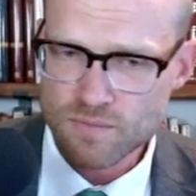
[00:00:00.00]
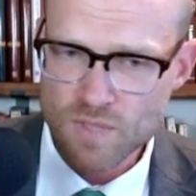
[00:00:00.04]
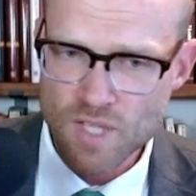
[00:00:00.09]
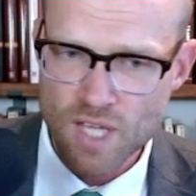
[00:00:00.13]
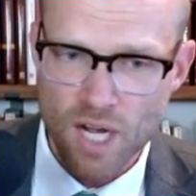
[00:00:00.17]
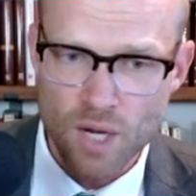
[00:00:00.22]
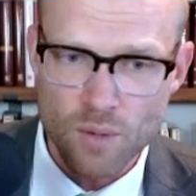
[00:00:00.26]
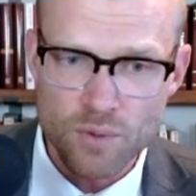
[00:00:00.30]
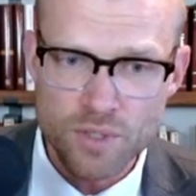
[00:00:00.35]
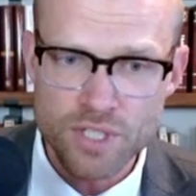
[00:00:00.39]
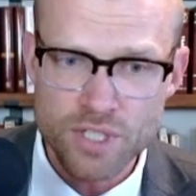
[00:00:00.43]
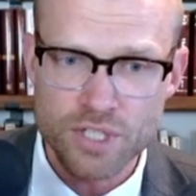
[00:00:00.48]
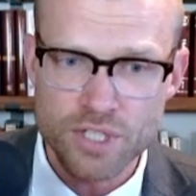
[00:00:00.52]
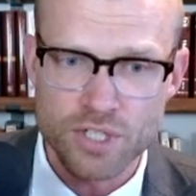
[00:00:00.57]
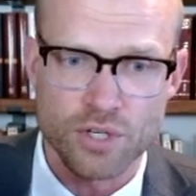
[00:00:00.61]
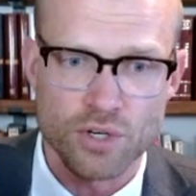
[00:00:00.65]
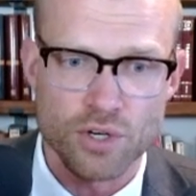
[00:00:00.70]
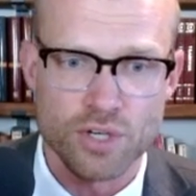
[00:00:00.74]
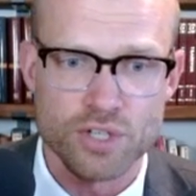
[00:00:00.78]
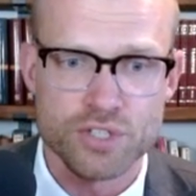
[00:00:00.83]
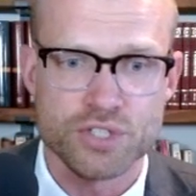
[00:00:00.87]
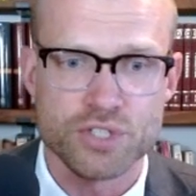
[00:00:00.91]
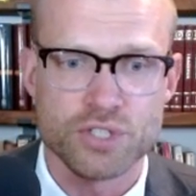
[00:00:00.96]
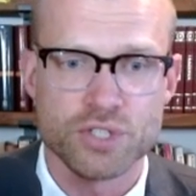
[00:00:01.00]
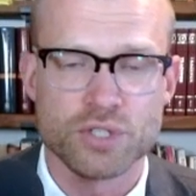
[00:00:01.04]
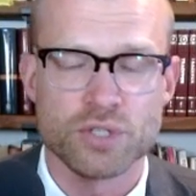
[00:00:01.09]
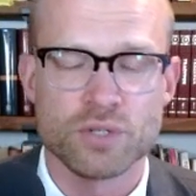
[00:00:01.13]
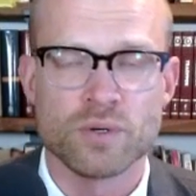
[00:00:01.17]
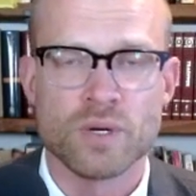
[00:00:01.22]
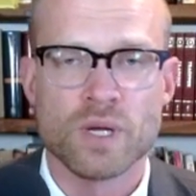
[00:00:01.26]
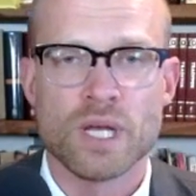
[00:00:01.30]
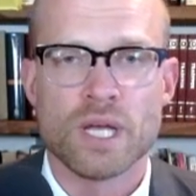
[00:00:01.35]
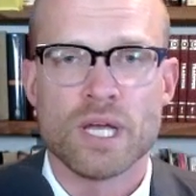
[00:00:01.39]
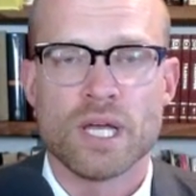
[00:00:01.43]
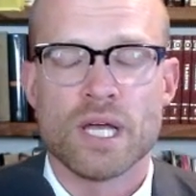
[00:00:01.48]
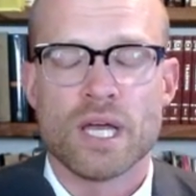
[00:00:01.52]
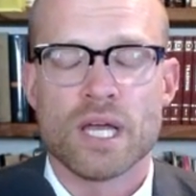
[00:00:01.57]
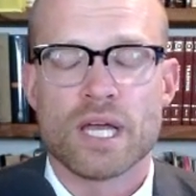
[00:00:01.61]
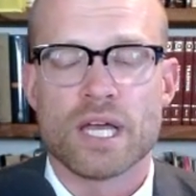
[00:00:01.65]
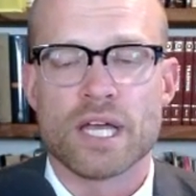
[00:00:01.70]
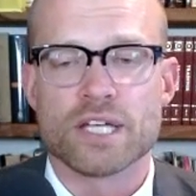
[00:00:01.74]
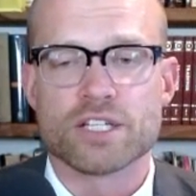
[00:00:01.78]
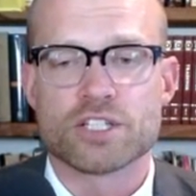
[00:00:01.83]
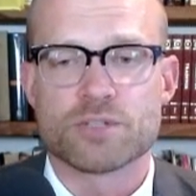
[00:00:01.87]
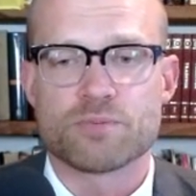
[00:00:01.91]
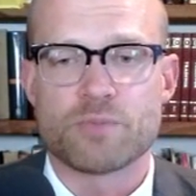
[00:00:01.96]
And I really encourage you,
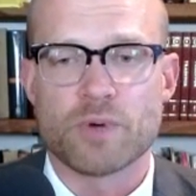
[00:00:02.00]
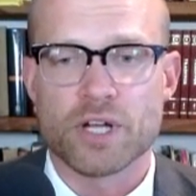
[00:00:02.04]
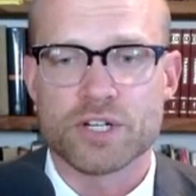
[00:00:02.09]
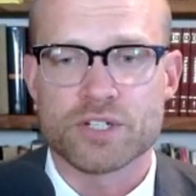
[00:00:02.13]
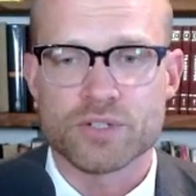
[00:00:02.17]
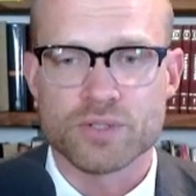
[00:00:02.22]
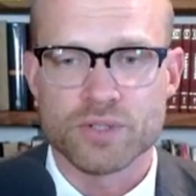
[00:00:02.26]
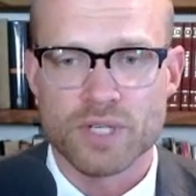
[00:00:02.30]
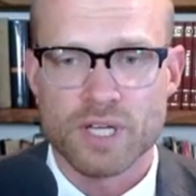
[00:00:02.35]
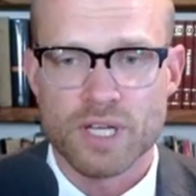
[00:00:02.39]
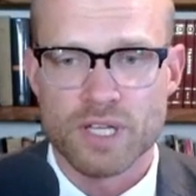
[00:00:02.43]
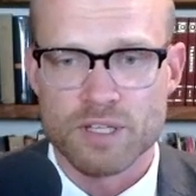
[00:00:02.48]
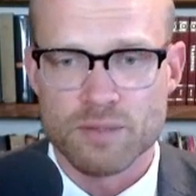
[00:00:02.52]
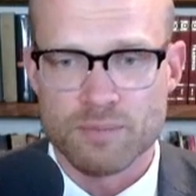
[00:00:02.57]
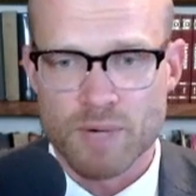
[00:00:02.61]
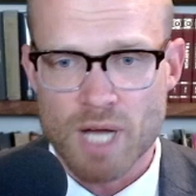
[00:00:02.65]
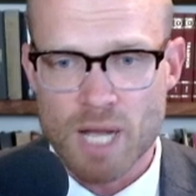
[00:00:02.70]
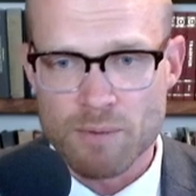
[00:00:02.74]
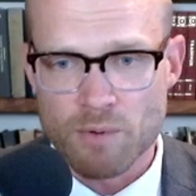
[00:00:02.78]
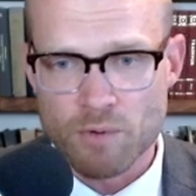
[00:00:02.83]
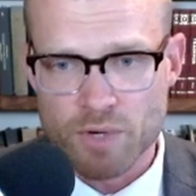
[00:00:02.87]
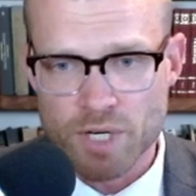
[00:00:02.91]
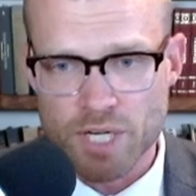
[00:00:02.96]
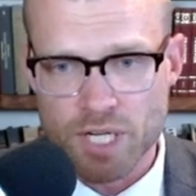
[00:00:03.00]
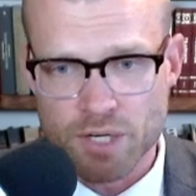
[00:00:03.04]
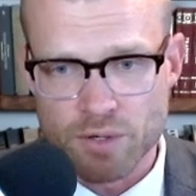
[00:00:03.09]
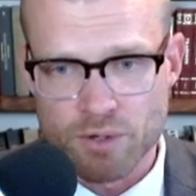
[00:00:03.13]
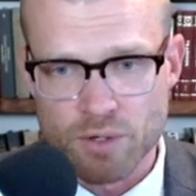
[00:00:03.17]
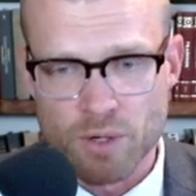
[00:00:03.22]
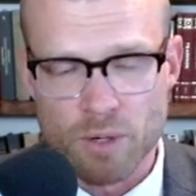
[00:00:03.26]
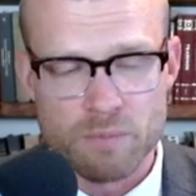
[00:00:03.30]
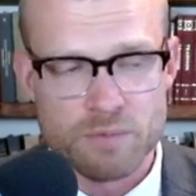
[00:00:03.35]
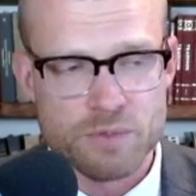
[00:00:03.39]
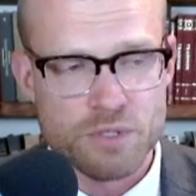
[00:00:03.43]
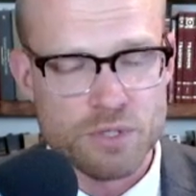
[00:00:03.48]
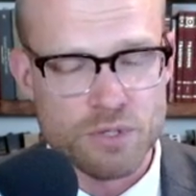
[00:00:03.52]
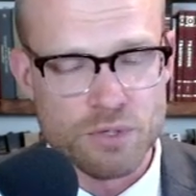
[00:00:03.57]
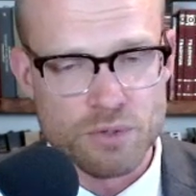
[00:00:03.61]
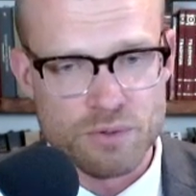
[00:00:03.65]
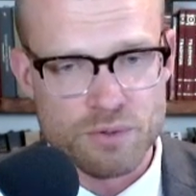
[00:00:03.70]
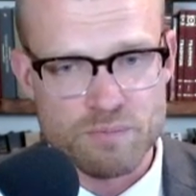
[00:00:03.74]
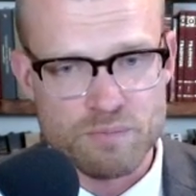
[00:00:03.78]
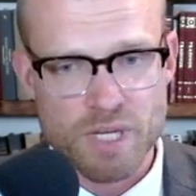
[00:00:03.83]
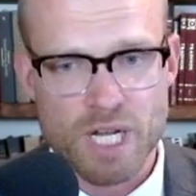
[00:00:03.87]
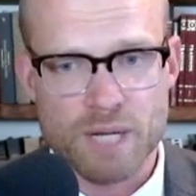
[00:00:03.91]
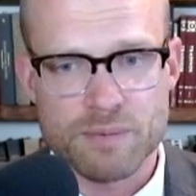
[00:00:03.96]
especially the Bible reading group, to
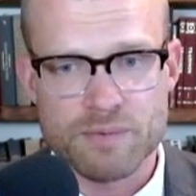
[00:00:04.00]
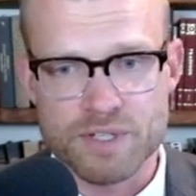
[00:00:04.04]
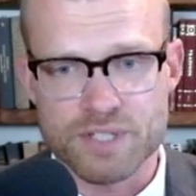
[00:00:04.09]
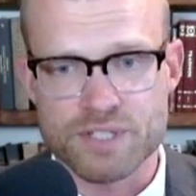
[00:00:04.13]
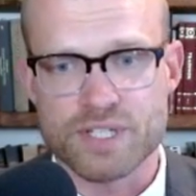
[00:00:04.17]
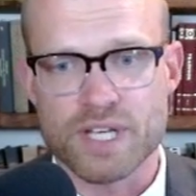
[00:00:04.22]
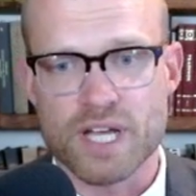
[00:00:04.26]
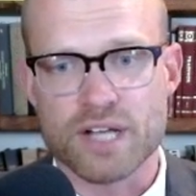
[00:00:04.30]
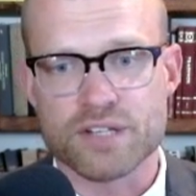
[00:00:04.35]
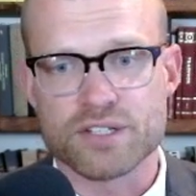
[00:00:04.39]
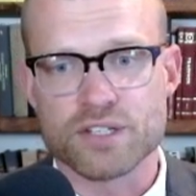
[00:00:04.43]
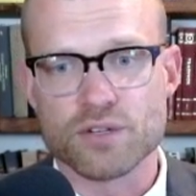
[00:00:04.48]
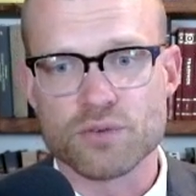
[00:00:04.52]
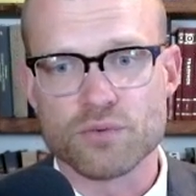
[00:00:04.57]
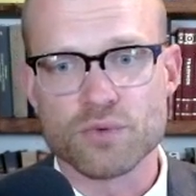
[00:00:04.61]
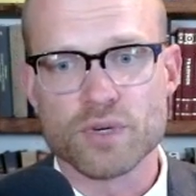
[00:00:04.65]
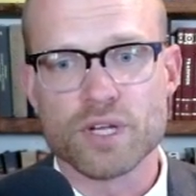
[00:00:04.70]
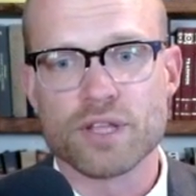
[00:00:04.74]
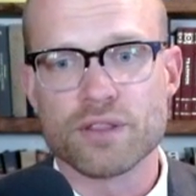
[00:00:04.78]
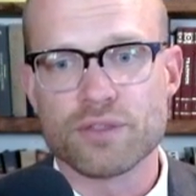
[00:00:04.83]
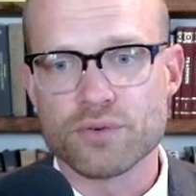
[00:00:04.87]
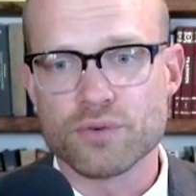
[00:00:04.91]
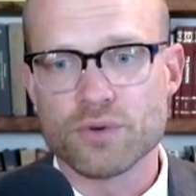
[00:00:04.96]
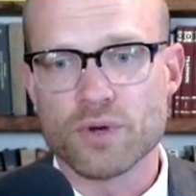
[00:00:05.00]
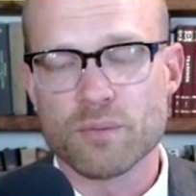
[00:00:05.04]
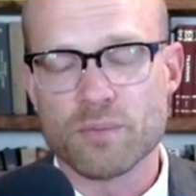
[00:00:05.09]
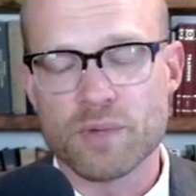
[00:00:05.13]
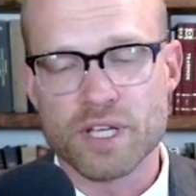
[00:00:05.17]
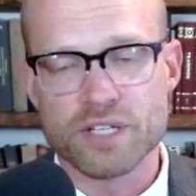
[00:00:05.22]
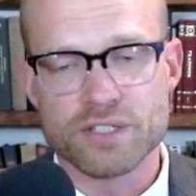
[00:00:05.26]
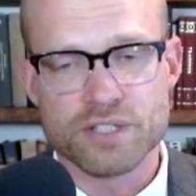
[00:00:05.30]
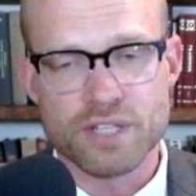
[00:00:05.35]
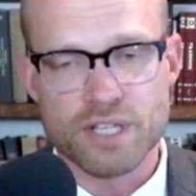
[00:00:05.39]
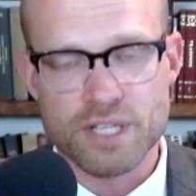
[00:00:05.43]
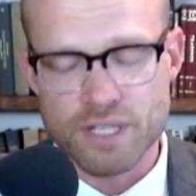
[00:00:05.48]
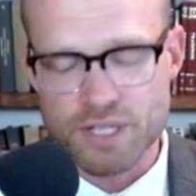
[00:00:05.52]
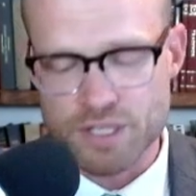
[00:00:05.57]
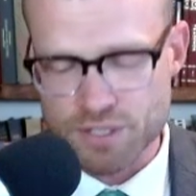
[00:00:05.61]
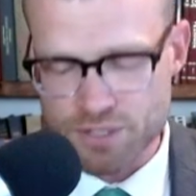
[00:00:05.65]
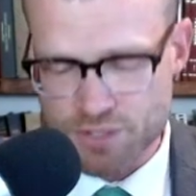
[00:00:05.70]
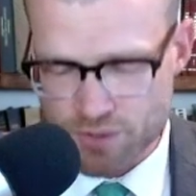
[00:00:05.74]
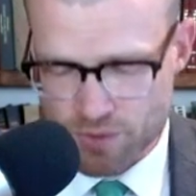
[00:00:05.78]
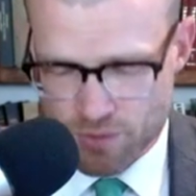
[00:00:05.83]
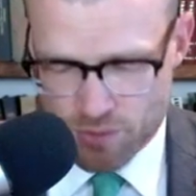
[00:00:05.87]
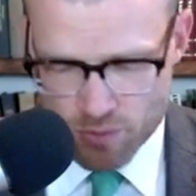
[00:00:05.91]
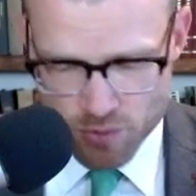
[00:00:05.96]
pick up this text and read through it because it
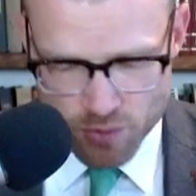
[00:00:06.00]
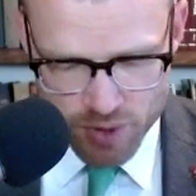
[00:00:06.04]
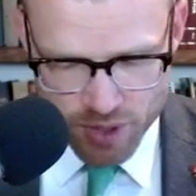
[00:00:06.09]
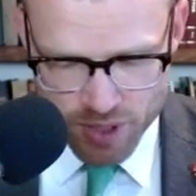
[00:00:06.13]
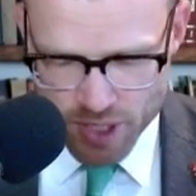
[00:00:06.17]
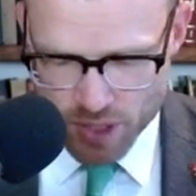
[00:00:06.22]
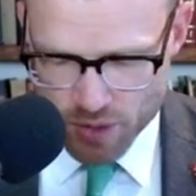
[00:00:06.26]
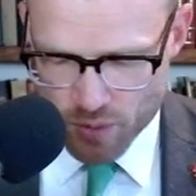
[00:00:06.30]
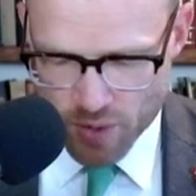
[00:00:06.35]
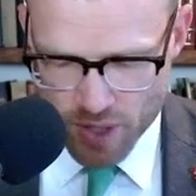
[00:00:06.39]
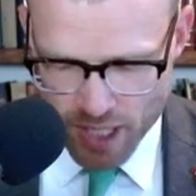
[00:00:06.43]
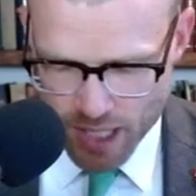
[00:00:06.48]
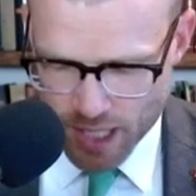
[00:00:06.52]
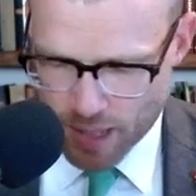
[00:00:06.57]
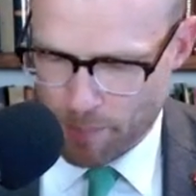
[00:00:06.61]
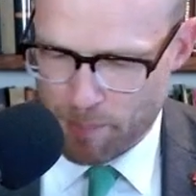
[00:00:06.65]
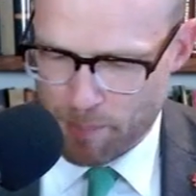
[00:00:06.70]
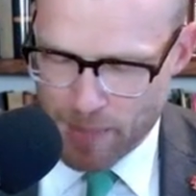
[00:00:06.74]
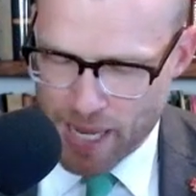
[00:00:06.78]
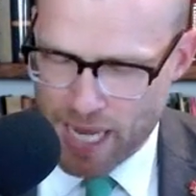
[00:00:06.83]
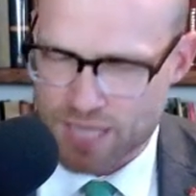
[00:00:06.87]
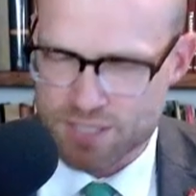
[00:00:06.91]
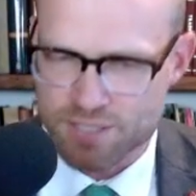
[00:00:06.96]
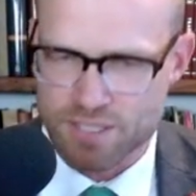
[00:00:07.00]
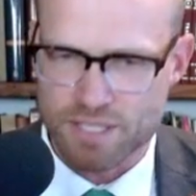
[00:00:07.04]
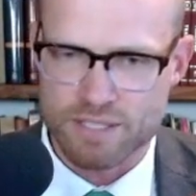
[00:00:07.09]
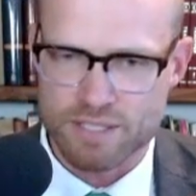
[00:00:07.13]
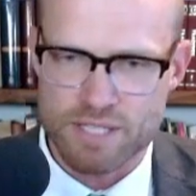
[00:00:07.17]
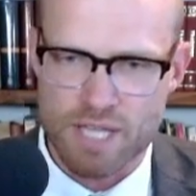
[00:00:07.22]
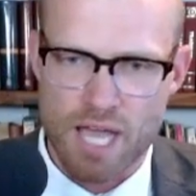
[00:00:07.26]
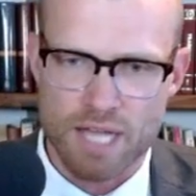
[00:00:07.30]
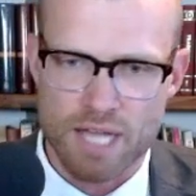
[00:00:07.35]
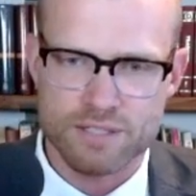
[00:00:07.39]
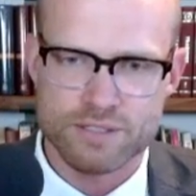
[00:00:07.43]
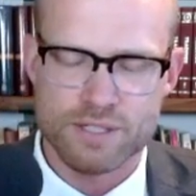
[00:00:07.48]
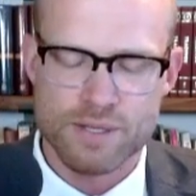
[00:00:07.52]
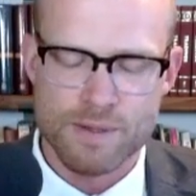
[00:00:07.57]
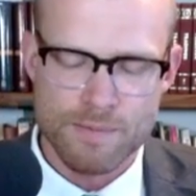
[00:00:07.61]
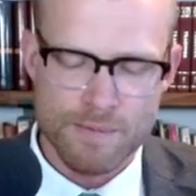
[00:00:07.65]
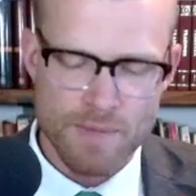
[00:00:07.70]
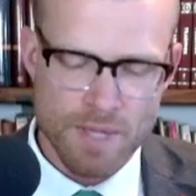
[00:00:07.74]
is really quite an amazing text